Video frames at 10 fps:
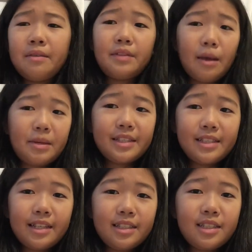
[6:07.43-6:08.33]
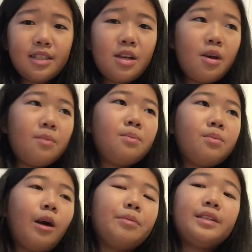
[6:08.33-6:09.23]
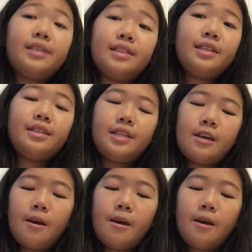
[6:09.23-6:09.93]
That makes sense? Probably doesn't.